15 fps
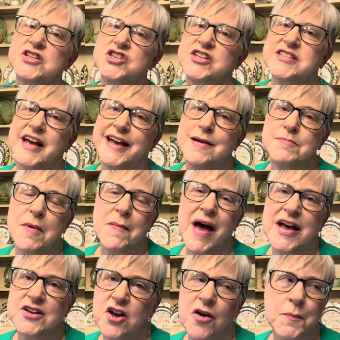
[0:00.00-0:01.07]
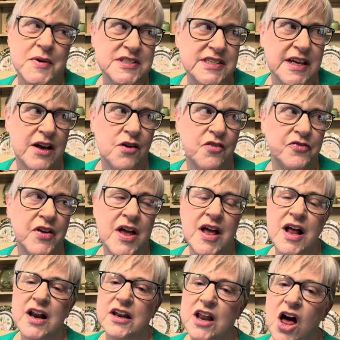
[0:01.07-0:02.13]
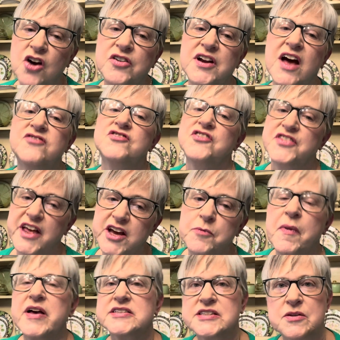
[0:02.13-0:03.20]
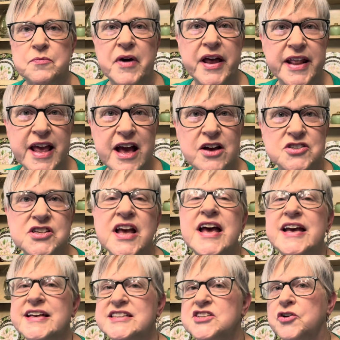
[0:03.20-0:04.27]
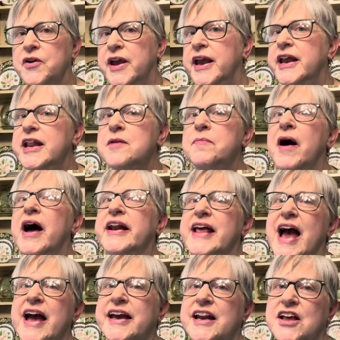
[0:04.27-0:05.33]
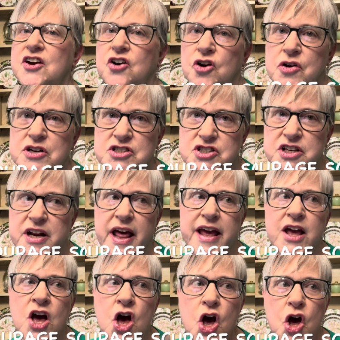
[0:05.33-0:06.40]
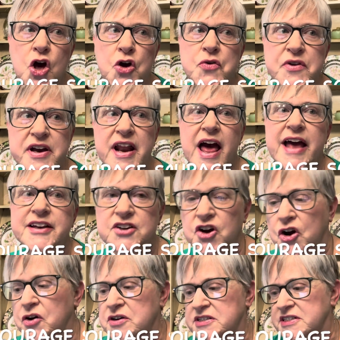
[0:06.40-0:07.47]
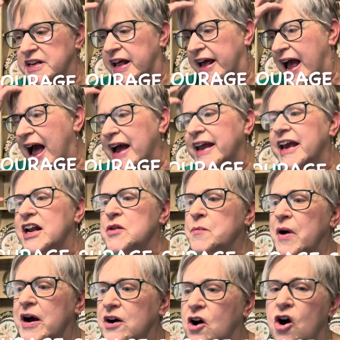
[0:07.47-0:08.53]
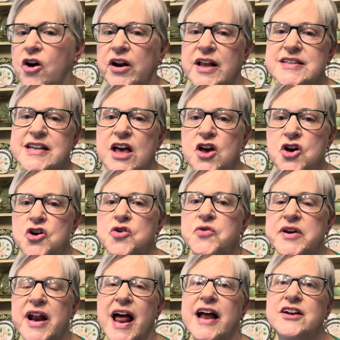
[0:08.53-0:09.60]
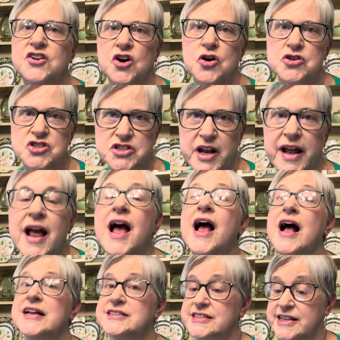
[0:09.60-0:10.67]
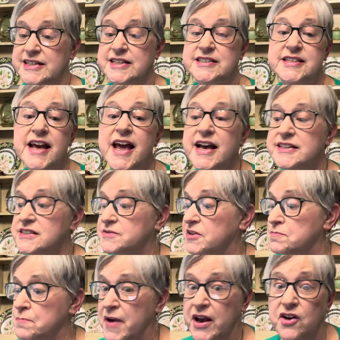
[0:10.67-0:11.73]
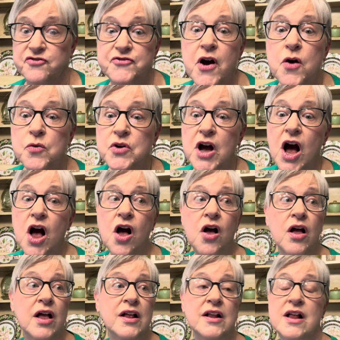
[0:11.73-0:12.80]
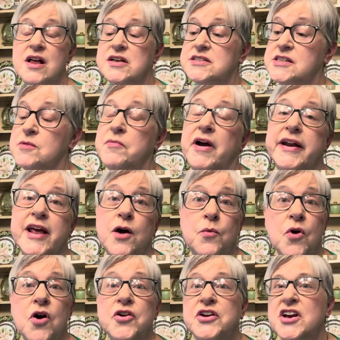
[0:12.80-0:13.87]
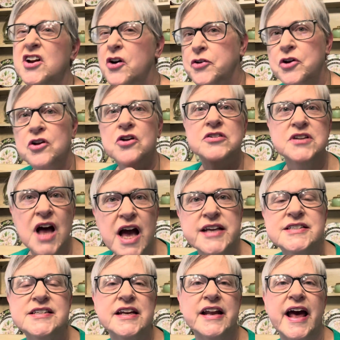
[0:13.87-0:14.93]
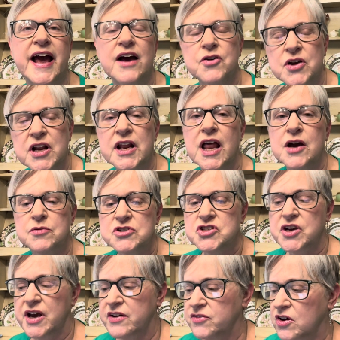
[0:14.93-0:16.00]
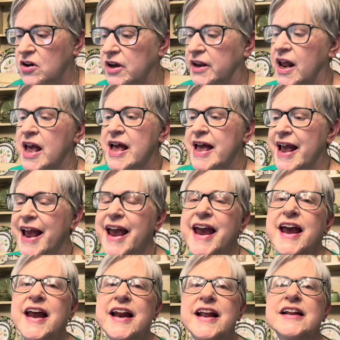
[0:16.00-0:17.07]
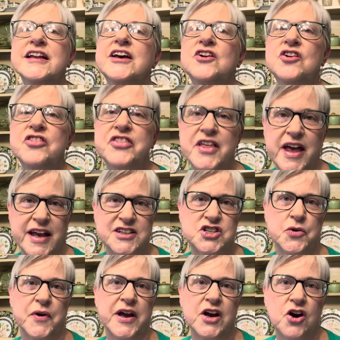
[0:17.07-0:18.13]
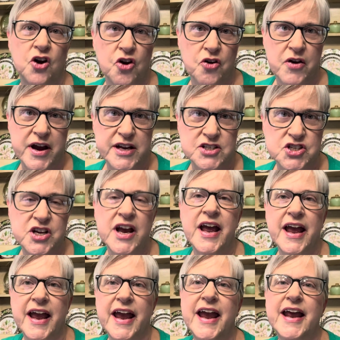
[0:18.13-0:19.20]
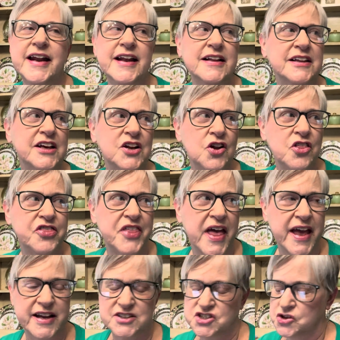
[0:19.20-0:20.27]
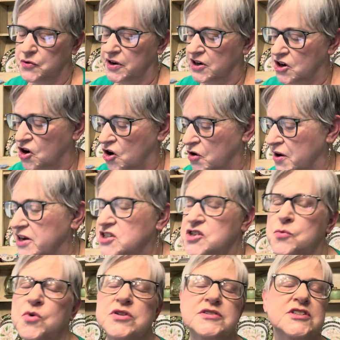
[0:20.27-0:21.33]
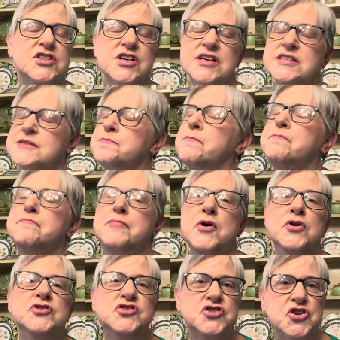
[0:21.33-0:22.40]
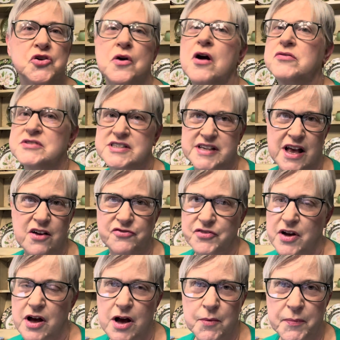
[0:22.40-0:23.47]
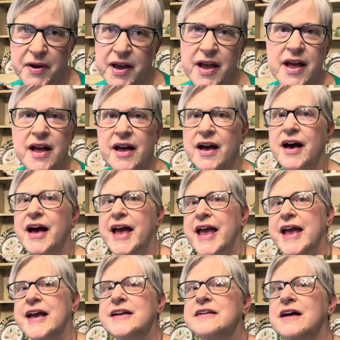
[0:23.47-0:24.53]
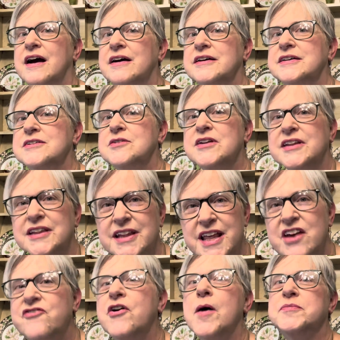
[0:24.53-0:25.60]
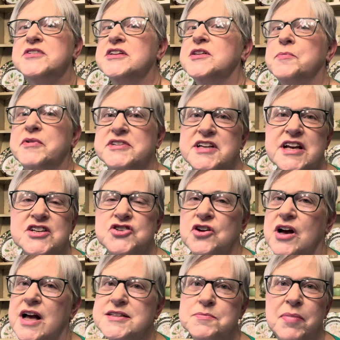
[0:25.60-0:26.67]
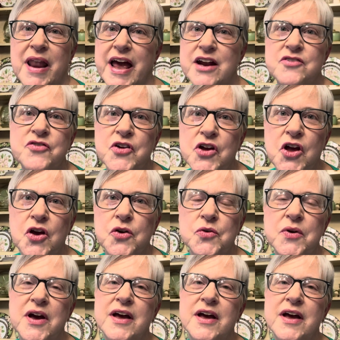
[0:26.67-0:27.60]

is I get my mind off myself long enough to think about somebody else. Is there anybody I can encourage today? Who can I encourage today? I get in my car and I'll say, who can I encourage today? Send a text, make a phone call, somebody at work. You look nice today. I really like what you have on. Any little thing to encourage. Any little thing to encourage will just boost your own self up and live up to the potential God's plan for you.